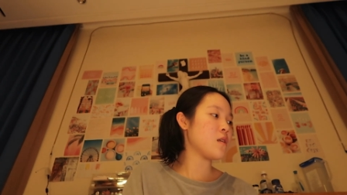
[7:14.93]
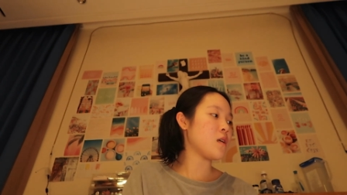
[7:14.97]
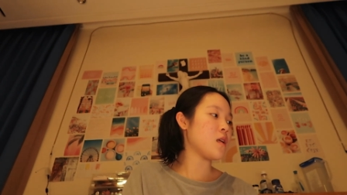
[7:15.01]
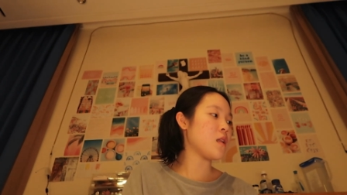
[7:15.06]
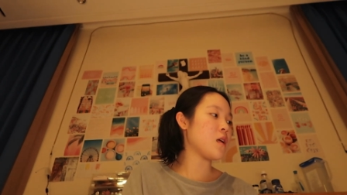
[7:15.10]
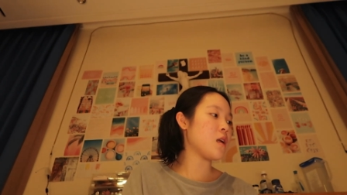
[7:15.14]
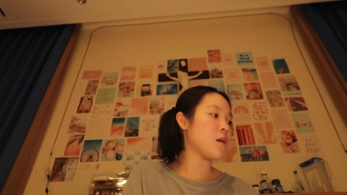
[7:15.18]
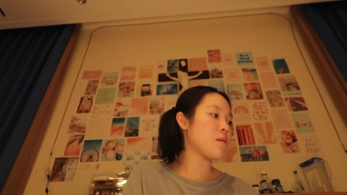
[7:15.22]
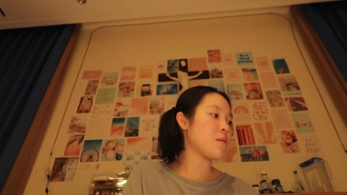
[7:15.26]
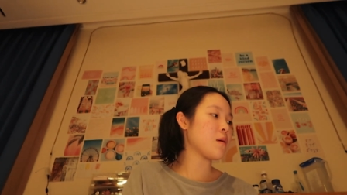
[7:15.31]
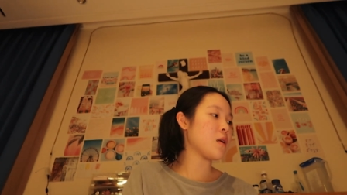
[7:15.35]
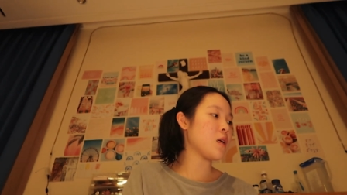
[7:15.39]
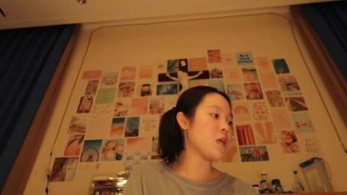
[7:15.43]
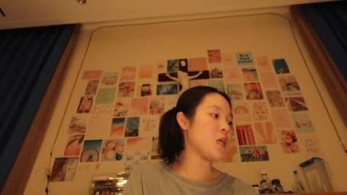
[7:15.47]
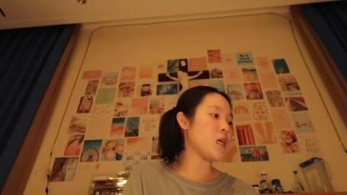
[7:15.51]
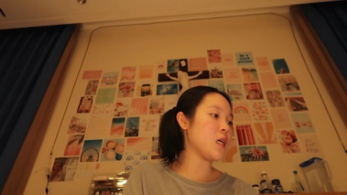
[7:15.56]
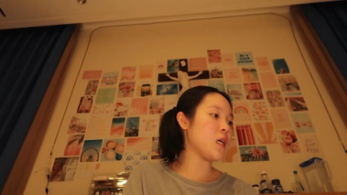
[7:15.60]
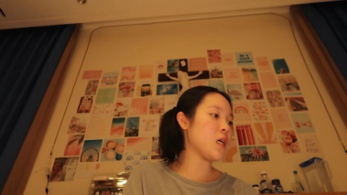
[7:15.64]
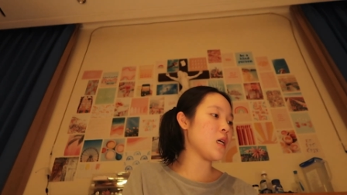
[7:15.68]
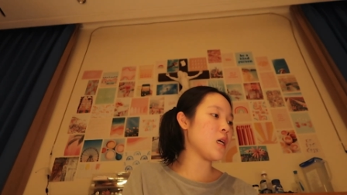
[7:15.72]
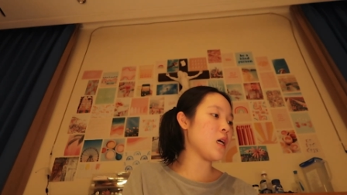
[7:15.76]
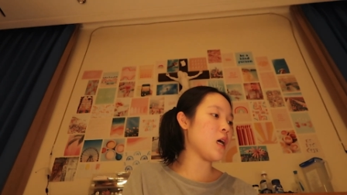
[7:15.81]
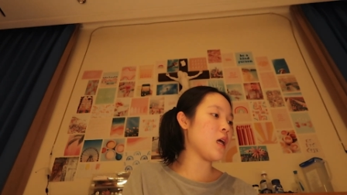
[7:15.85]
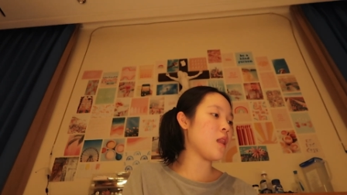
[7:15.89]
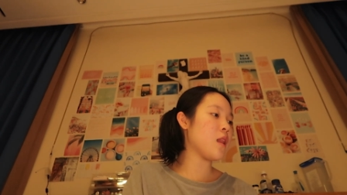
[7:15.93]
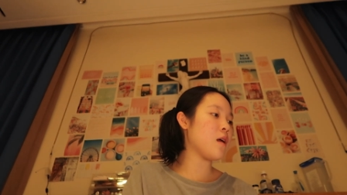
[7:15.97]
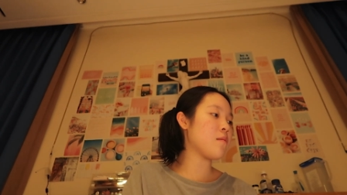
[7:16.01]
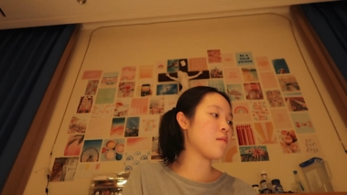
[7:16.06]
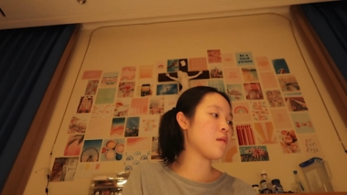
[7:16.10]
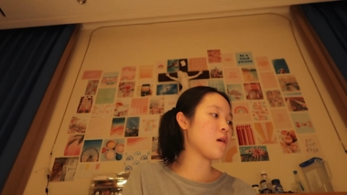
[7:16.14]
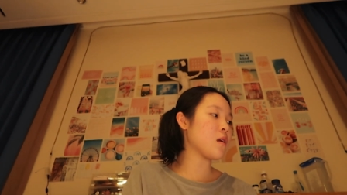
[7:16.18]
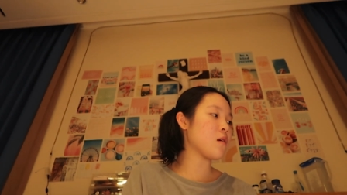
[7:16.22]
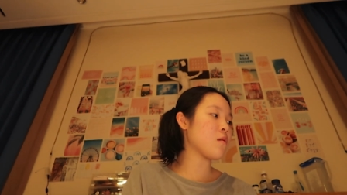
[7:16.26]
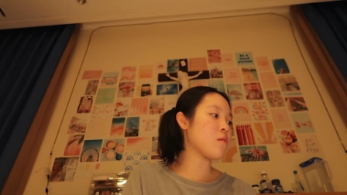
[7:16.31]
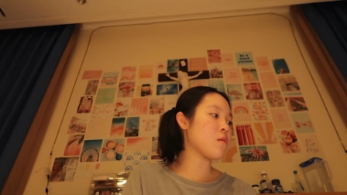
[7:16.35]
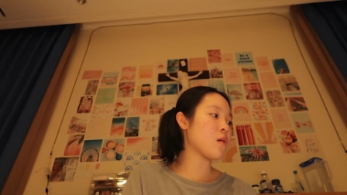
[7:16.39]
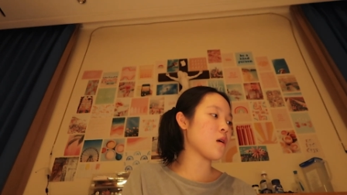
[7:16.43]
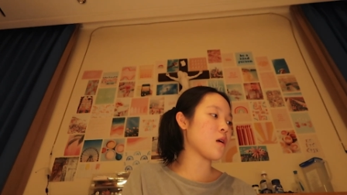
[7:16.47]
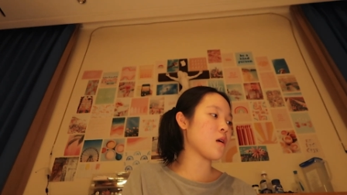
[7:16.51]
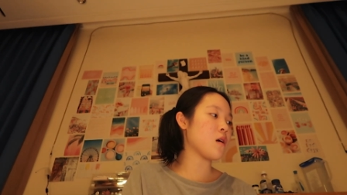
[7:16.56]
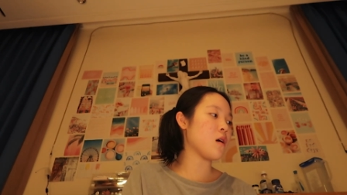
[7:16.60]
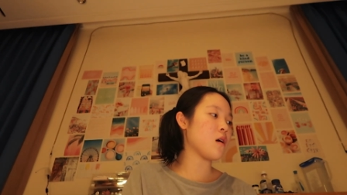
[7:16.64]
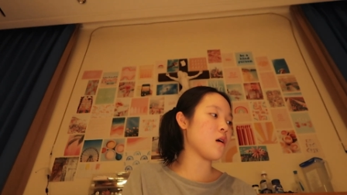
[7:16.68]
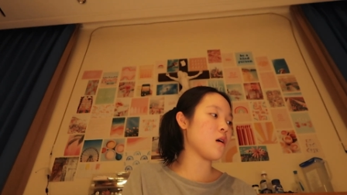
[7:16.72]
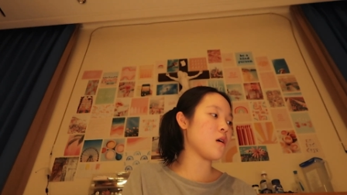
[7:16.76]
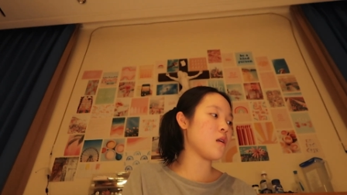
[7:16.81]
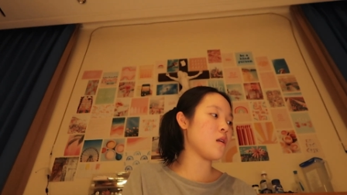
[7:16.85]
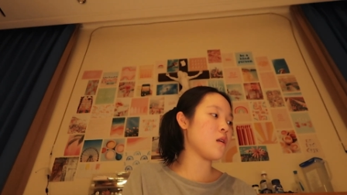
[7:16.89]
and then I'm gonna eat and then I'm gonna work
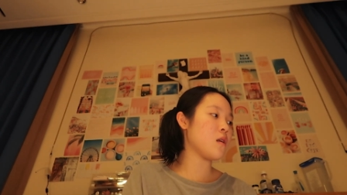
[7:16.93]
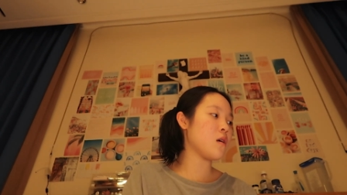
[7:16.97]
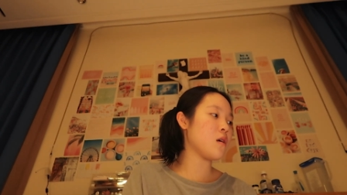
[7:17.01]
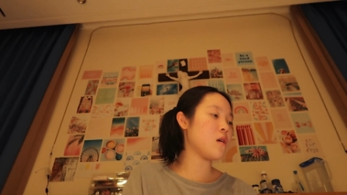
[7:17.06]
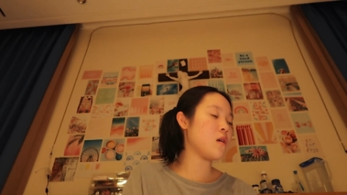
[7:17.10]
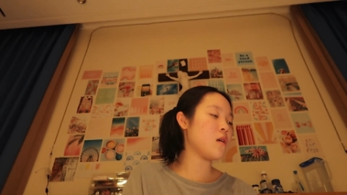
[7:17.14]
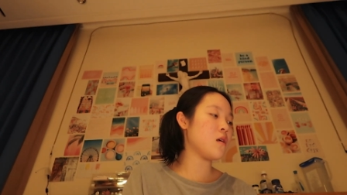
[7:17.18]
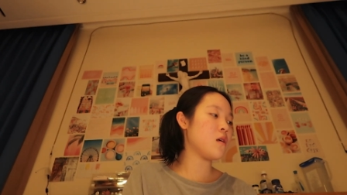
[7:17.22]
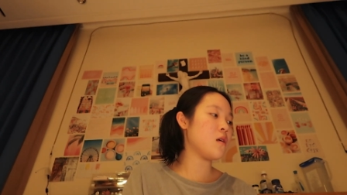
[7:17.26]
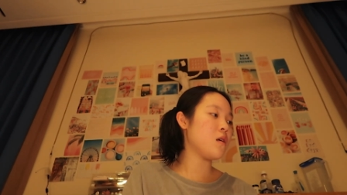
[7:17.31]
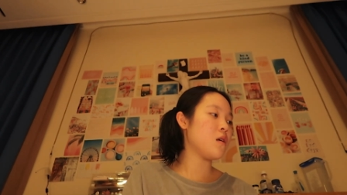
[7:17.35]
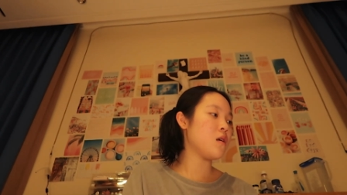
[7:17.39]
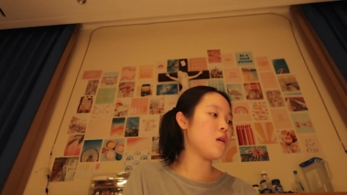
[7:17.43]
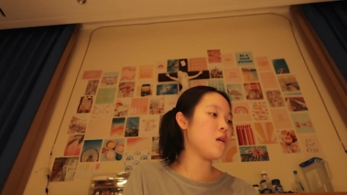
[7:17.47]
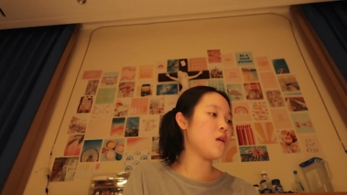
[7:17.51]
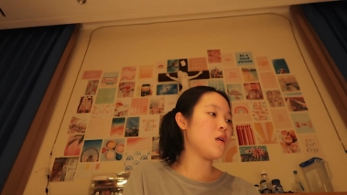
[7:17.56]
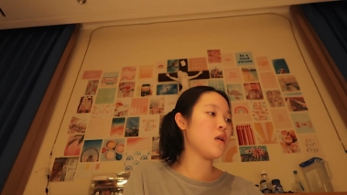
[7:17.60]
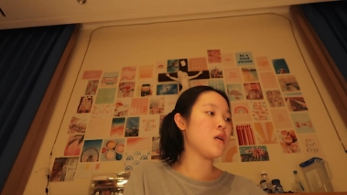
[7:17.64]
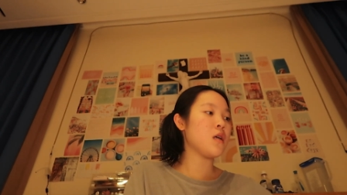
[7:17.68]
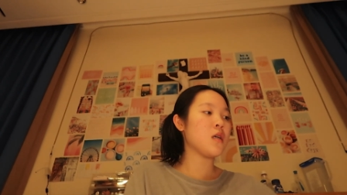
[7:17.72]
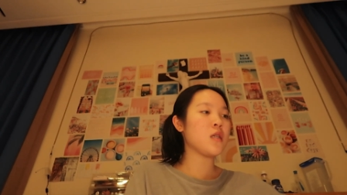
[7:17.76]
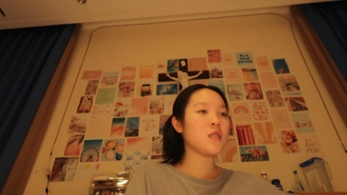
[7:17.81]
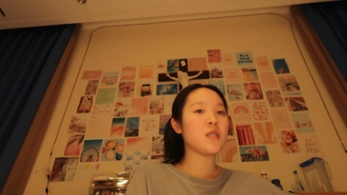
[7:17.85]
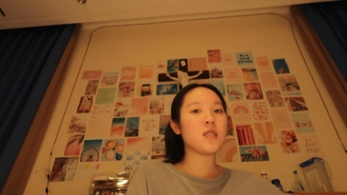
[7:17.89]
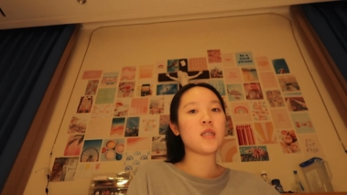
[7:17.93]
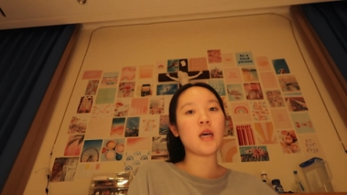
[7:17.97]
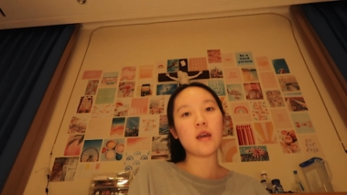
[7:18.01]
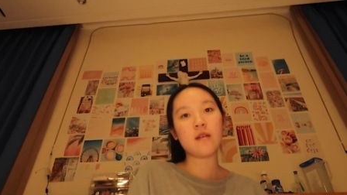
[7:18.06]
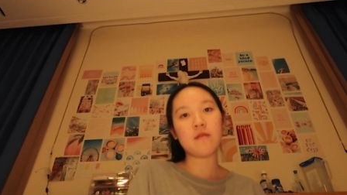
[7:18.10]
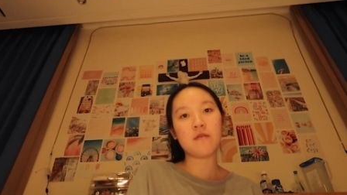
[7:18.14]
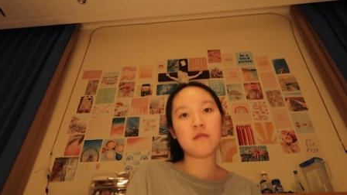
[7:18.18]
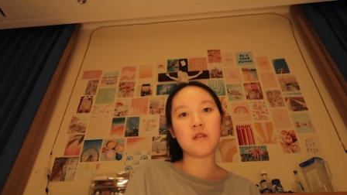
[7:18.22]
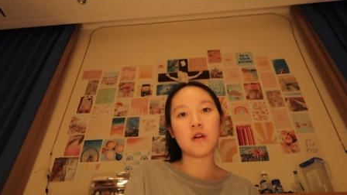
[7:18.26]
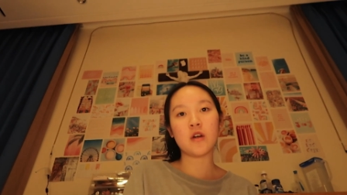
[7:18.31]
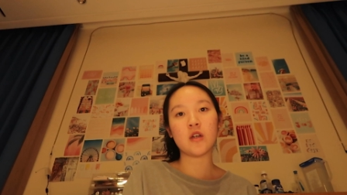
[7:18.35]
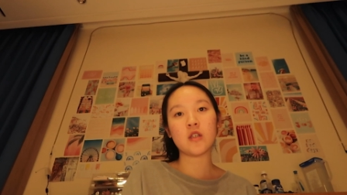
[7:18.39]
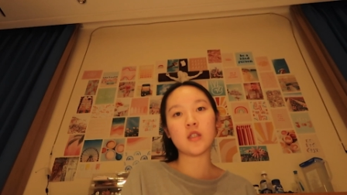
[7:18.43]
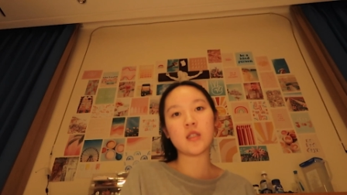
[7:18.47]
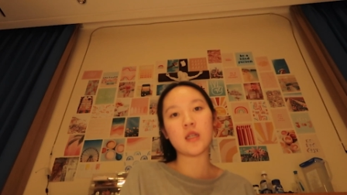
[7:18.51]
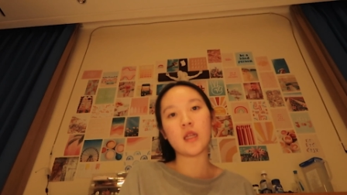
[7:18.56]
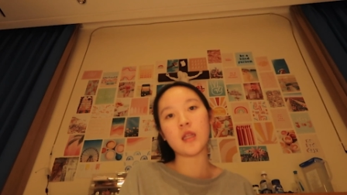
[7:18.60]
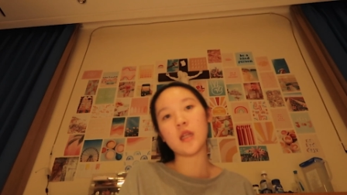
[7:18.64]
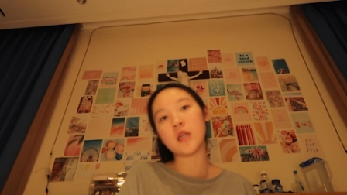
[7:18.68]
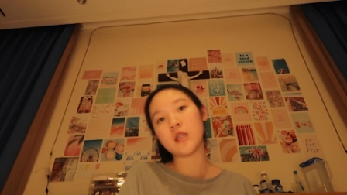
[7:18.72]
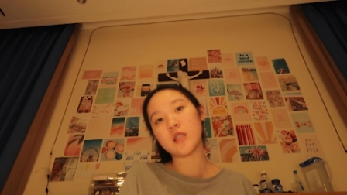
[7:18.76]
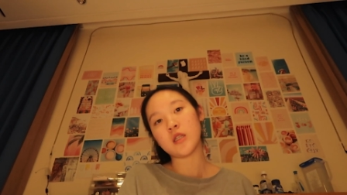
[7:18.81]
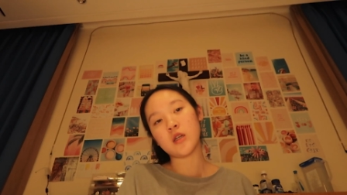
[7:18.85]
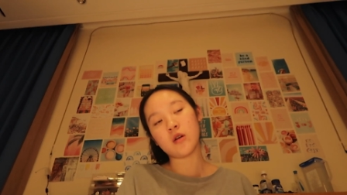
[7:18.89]
on psych first
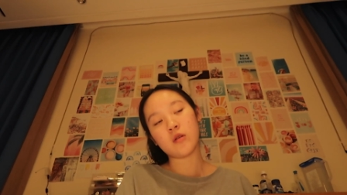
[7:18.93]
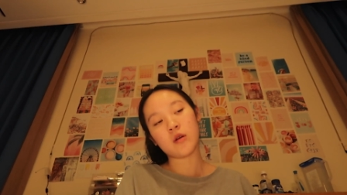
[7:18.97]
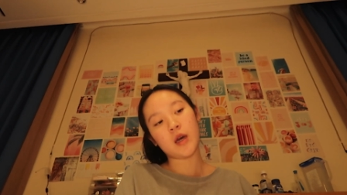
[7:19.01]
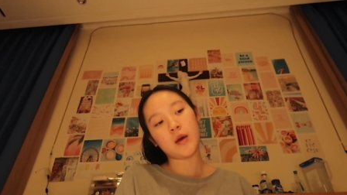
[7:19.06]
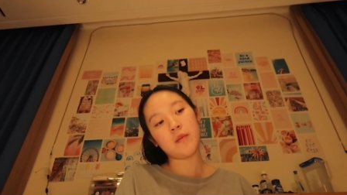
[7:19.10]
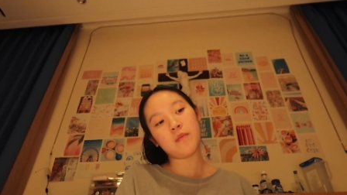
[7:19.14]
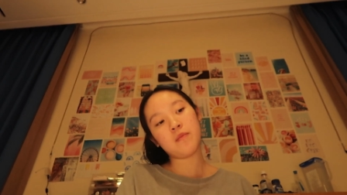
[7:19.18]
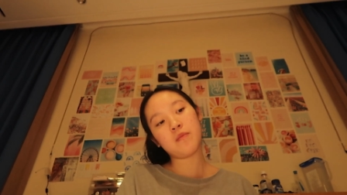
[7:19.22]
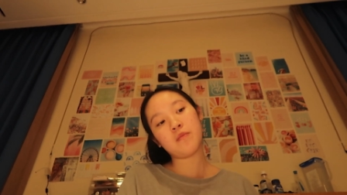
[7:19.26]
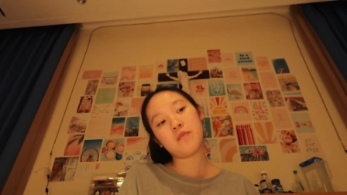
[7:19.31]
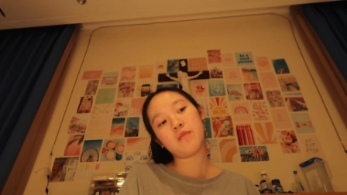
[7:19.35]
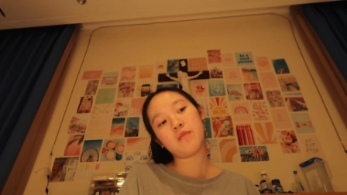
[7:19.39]
and then TO game.